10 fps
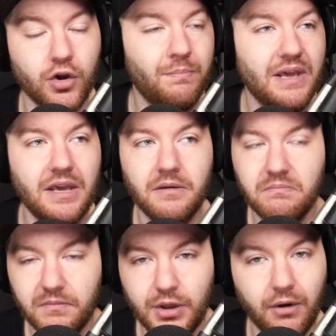Could be,
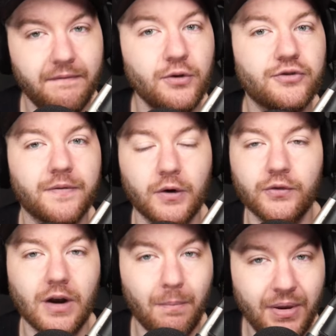you know, future
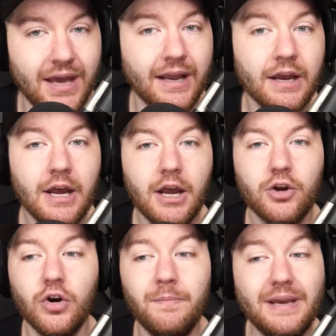first round pick,
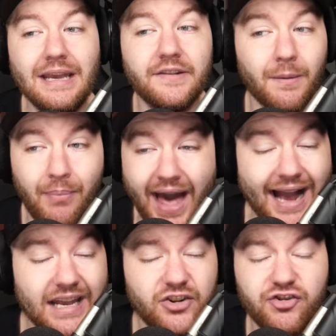could be to
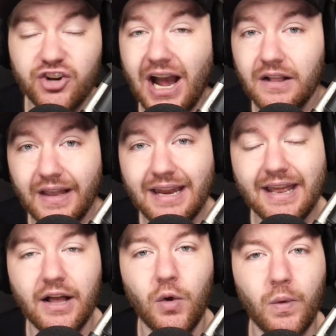package Jock
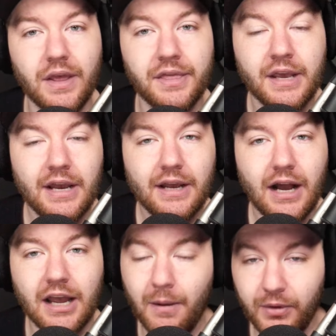Landale with
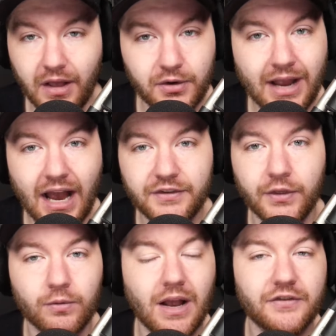a couple other guys
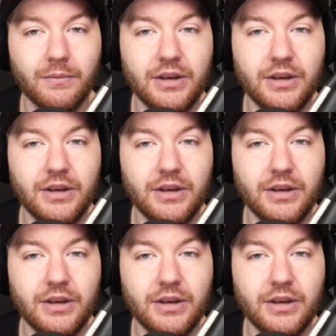on the roster.